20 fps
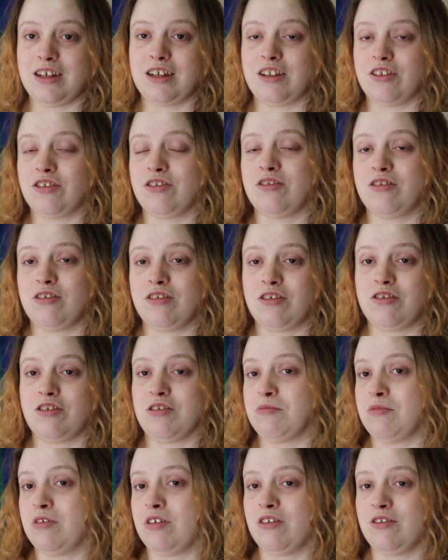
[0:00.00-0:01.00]
in the
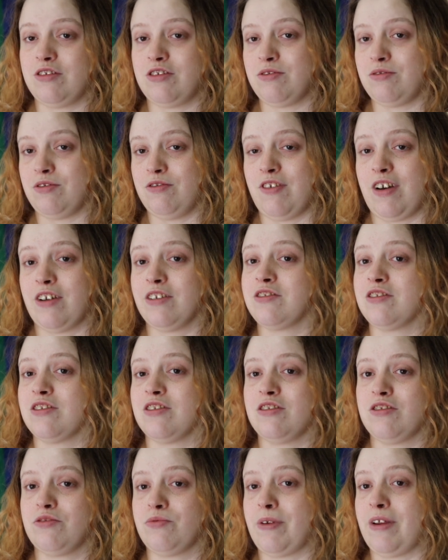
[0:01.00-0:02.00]
summer
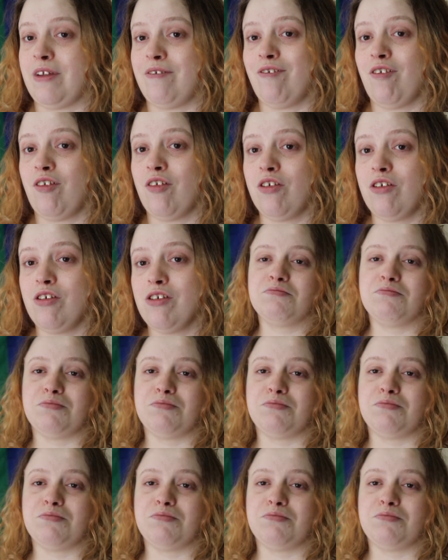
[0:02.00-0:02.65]
2024,